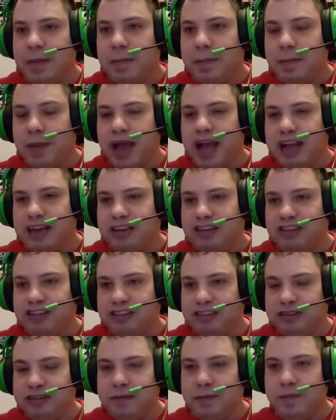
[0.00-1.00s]

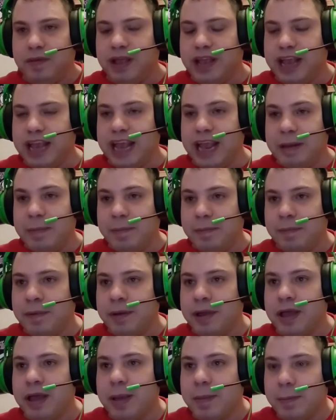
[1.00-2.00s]
match. A
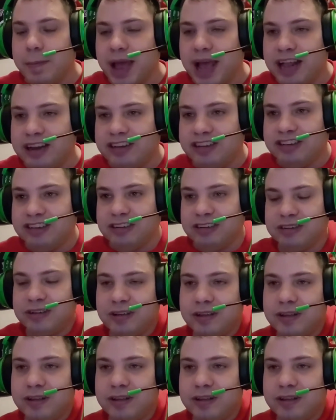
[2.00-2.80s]
match.